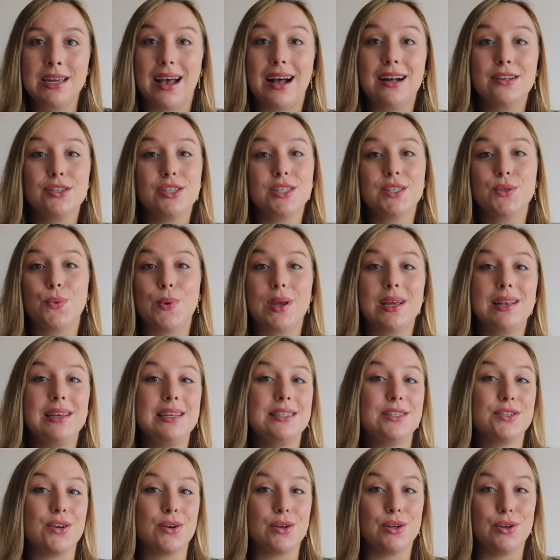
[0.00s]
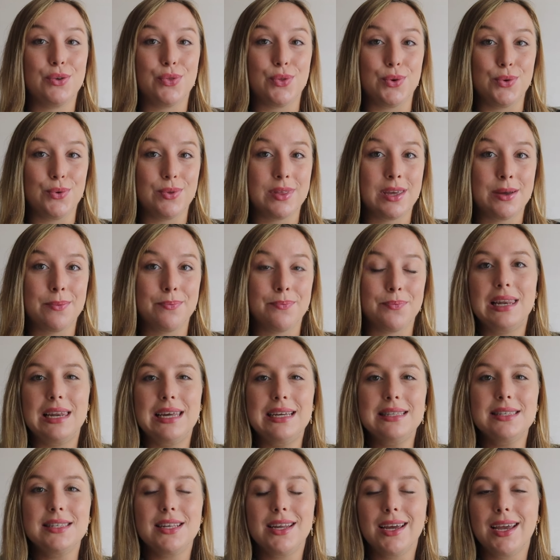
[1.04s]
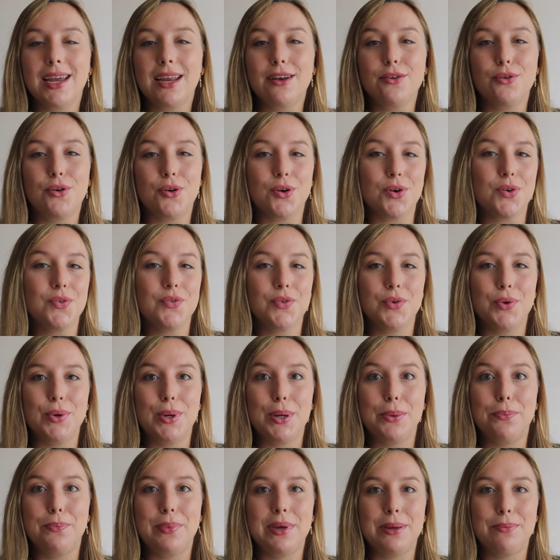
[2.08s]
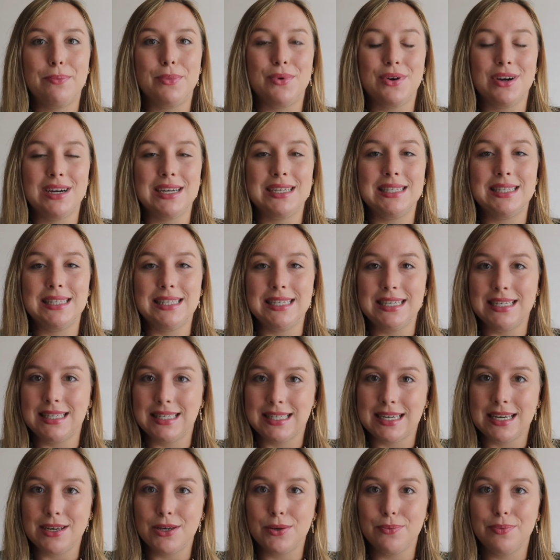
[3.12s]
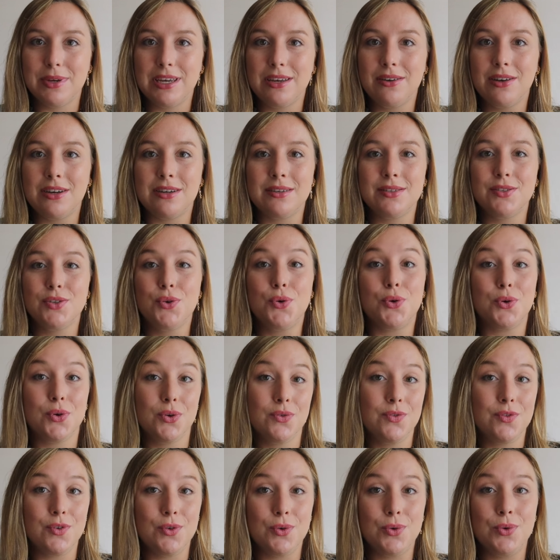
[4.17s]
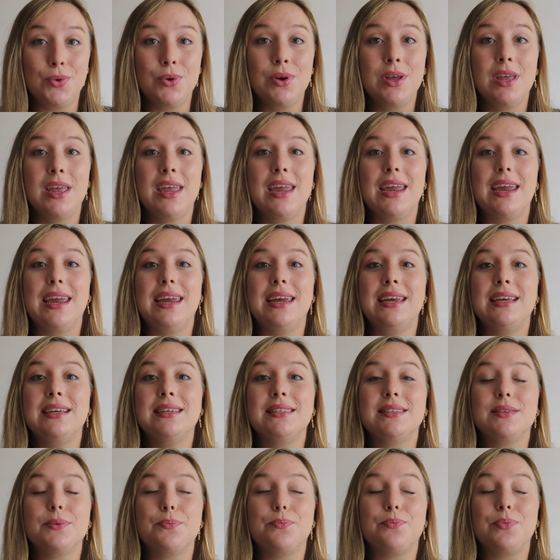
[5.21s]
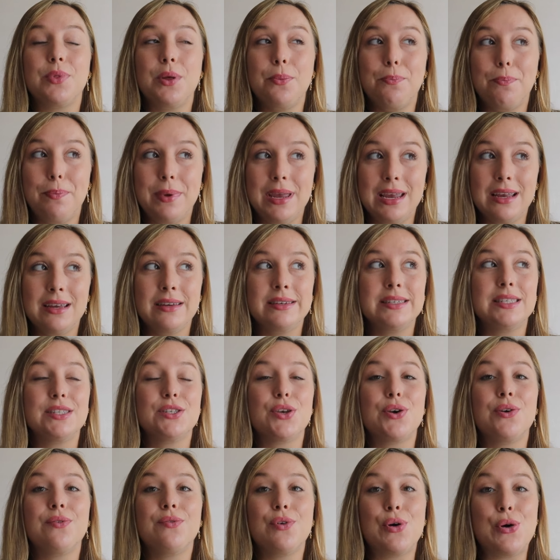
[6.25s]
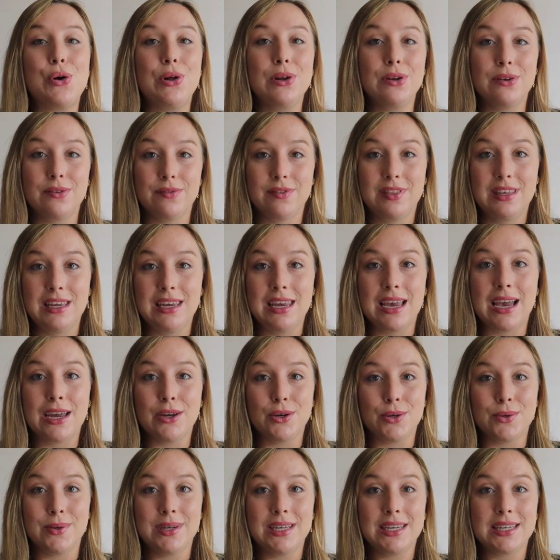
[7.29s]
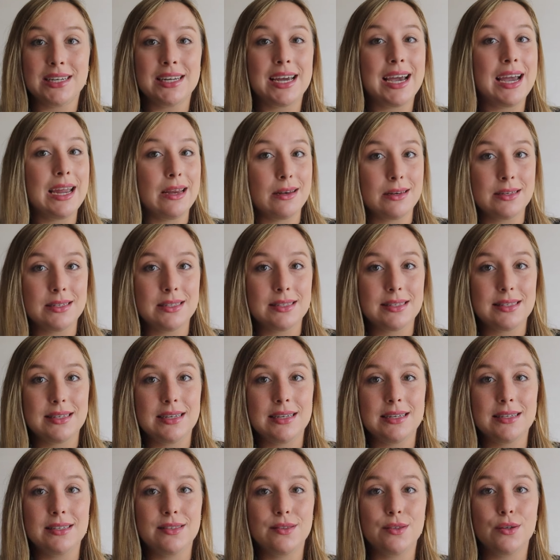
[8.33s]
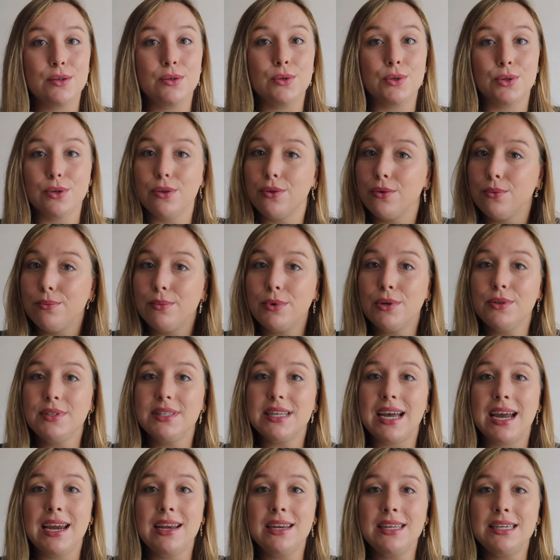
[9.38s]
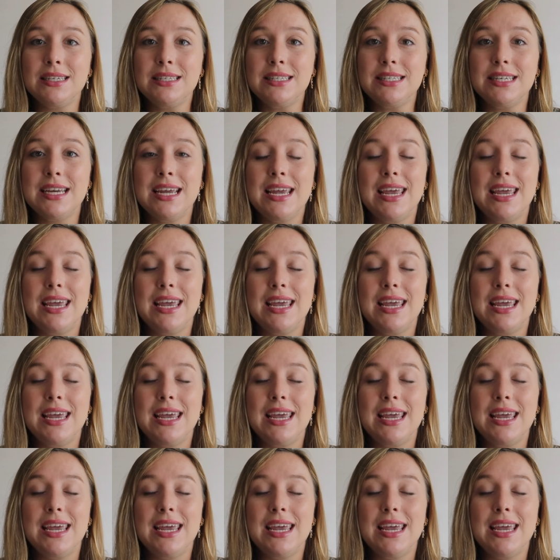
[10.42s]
I'll just quickly talk you through them. Let's look at Corfu a bit more in detail, because Corfu is the biggest of all of the Ionian islands. It is the northernmost island.